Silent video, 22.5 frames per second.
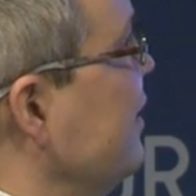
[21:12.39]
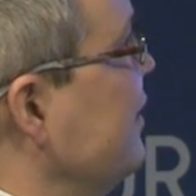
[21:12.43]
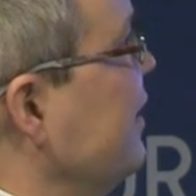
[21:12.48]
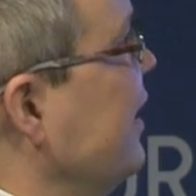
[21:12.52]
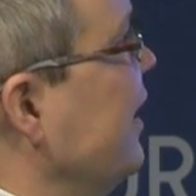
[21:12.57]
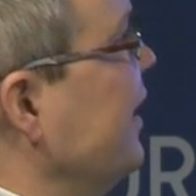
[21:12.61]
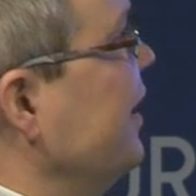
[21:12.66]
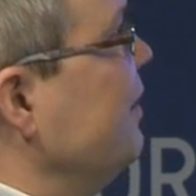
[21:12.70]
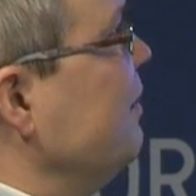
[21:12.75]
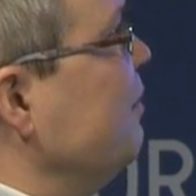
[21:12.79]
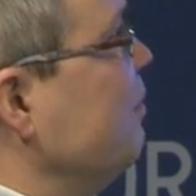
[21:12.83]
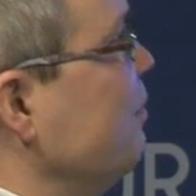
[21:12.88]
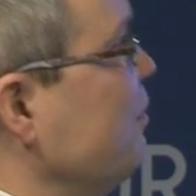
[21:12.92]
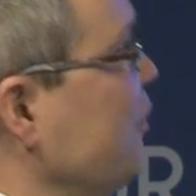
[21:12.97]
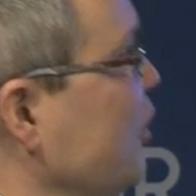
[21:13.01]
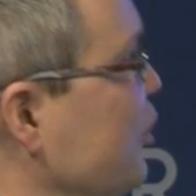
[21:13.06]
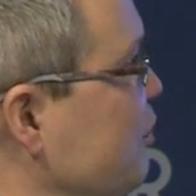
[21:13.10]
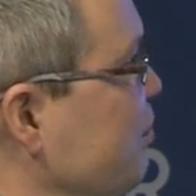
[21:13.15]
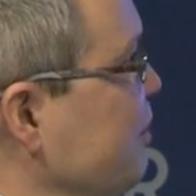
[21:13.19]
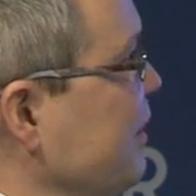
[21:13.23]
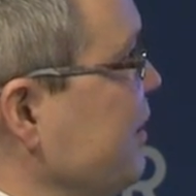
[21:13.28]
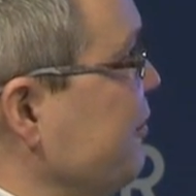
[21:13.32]
They
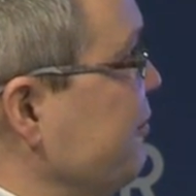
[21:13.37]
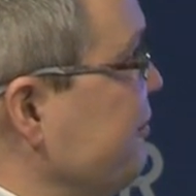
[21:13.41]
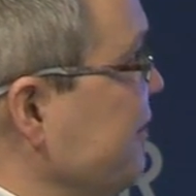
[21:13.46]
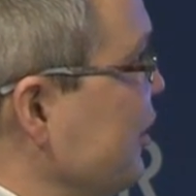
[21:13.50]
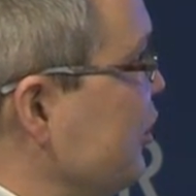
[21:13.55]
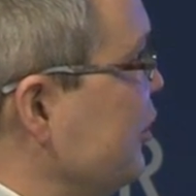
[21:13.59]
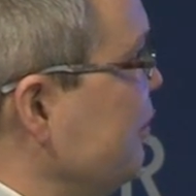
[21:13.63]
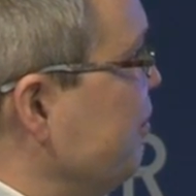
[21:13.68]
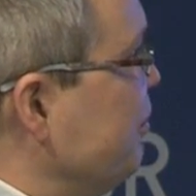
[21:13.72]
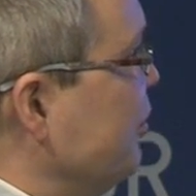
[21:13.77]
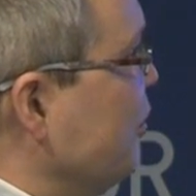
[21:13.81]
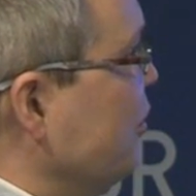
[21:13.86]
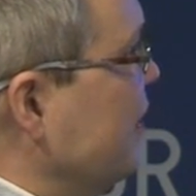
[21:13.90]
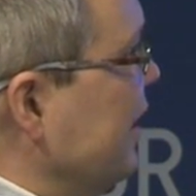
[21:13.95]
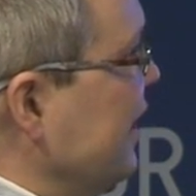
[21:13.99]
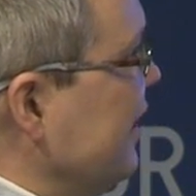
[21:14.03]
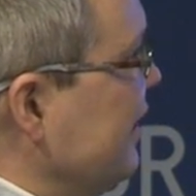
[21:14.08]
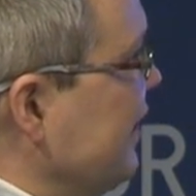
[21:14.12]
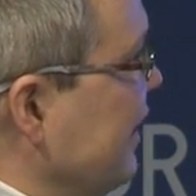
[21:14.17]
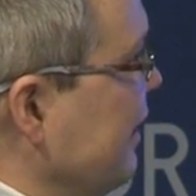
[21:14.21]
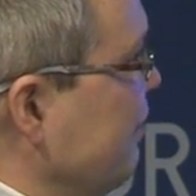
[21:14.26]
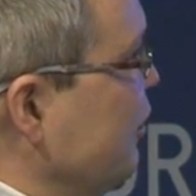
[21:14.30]
must be visible
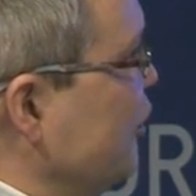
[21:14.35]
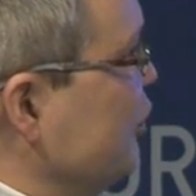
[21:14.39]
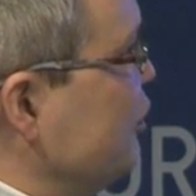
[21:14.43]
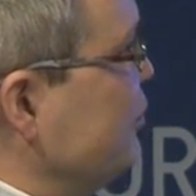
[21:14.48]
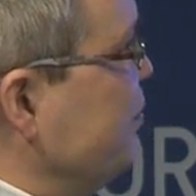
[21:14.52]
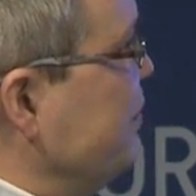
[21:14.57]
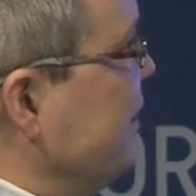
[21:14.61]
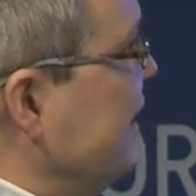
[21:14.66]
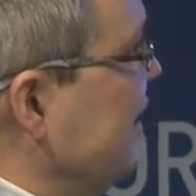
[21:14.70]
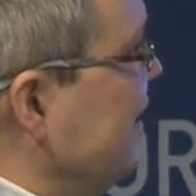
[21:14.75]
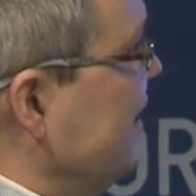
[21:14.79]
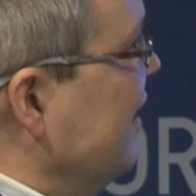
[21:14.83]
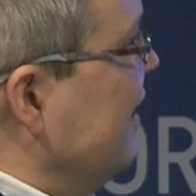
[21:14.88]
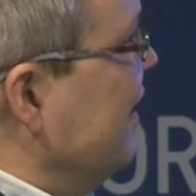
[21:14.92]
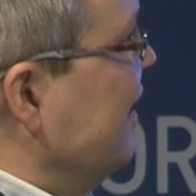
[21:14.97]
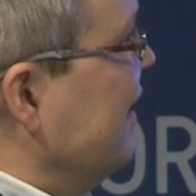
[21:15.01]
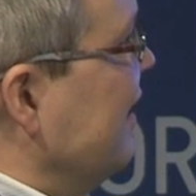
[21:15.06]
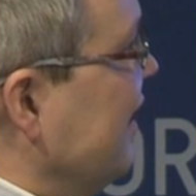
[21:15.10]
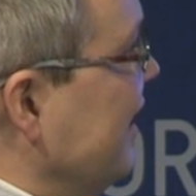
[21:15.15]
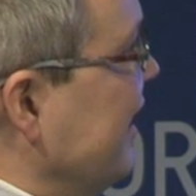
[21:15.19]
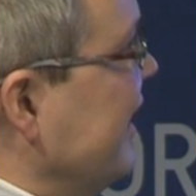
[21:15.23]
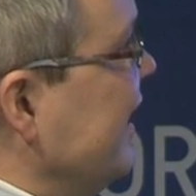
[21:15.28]
and they must be
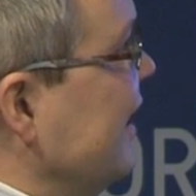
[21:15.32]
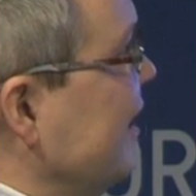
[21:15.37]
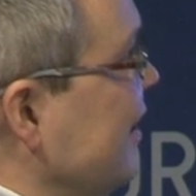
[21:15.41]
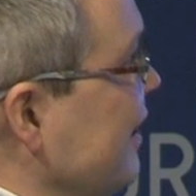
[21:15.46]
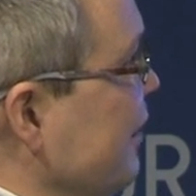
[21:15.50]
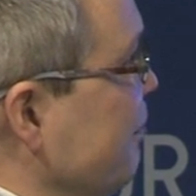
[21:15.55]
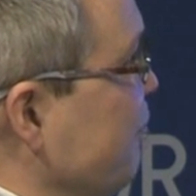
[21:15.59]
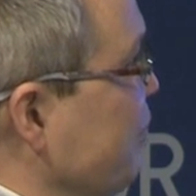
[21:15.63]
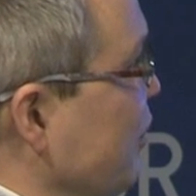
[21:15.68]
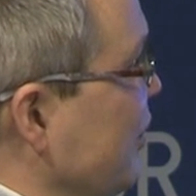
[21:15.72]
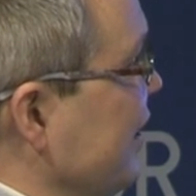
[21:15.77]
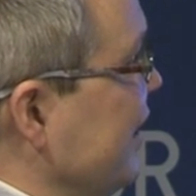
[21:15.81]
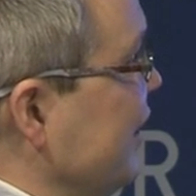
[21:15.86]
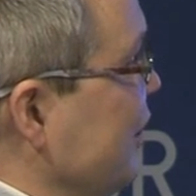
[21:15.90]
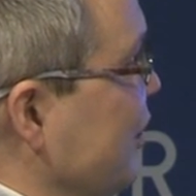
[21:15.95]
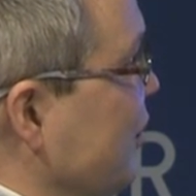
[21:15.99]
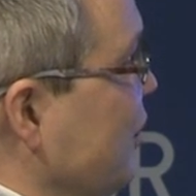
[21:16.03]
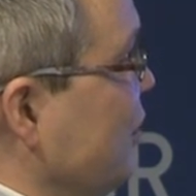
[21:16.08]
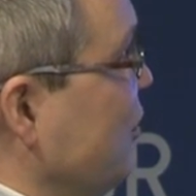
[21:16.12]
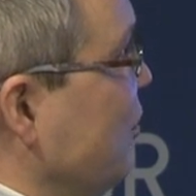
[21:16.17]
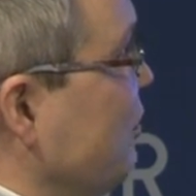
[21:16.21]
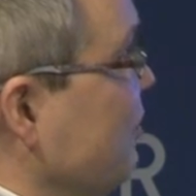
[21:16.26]
legally
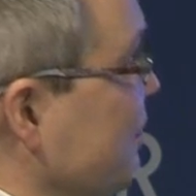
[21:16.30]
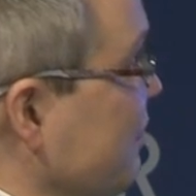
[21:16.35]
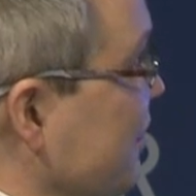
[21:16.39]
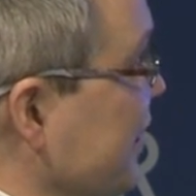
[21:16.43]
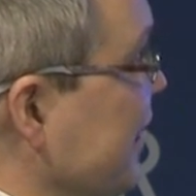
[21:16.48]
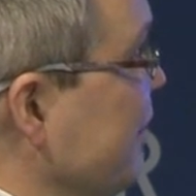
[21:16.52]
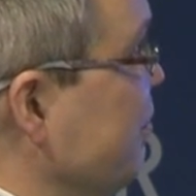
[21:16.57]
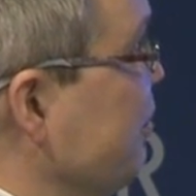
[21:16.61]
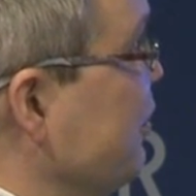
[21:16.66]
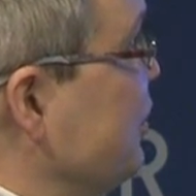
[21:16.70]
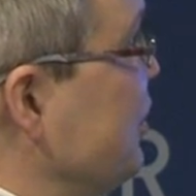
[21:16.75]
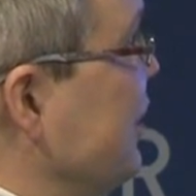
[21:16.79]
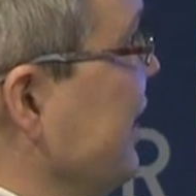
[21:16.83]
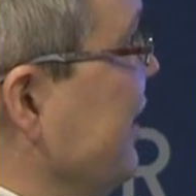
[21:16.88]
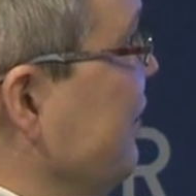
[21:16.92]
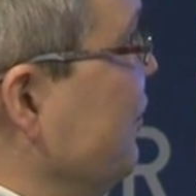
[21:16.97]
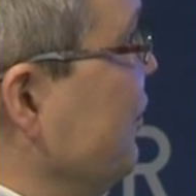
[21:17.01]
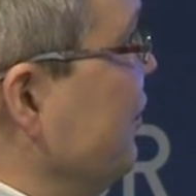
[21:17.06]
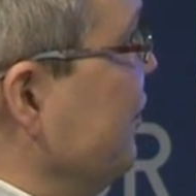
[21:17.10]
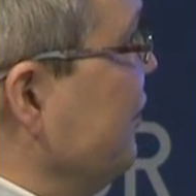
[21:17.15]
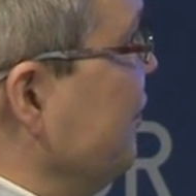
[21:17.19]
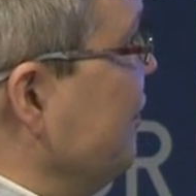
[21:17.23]
political
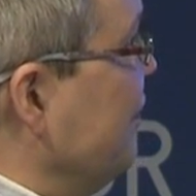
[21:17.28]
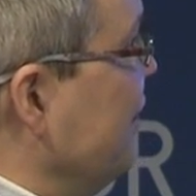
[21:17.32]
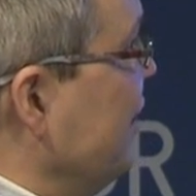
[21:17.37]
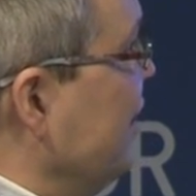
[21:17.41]
represented.